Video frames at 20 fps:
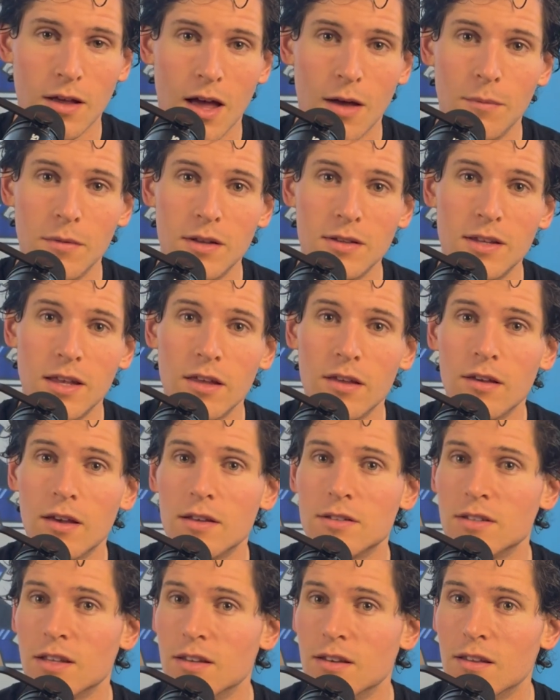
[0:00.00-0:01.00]
I'm going to take you
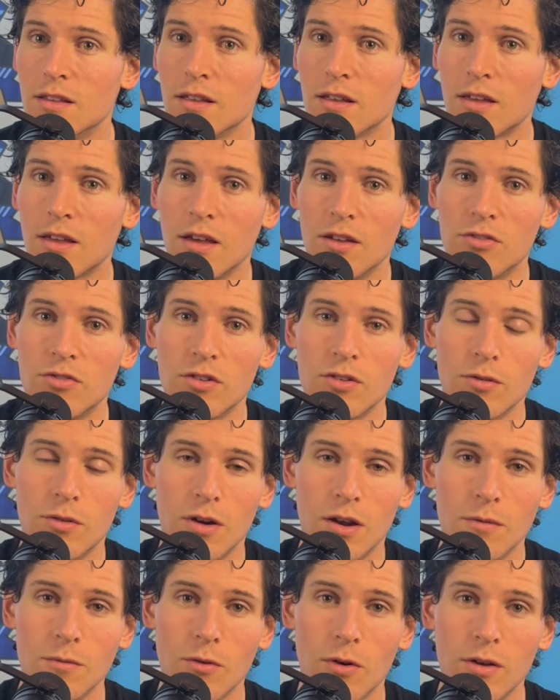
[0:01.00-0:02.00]
guys into the kitchen
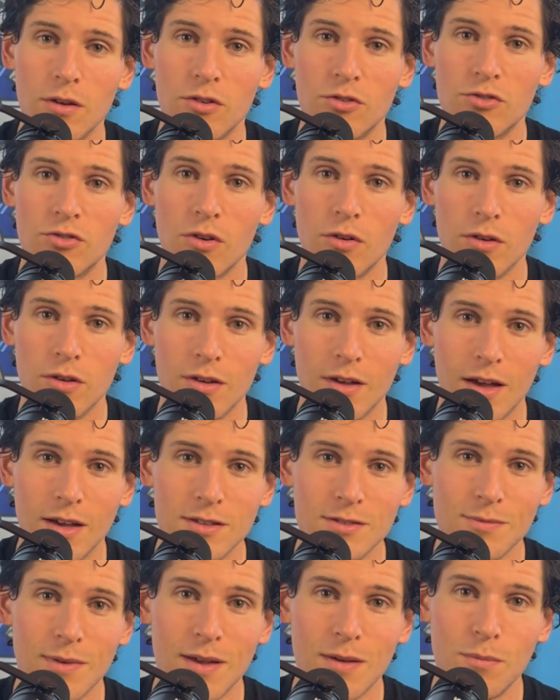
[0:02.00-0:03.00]
where I'm going to show you
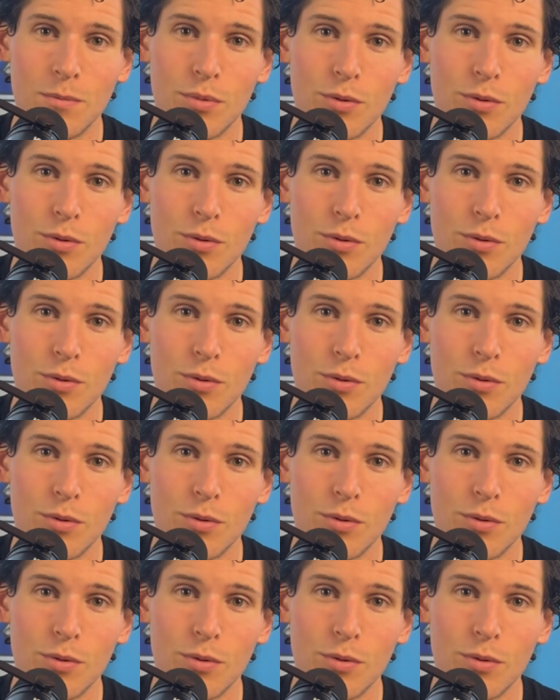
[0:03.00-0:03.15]
guys my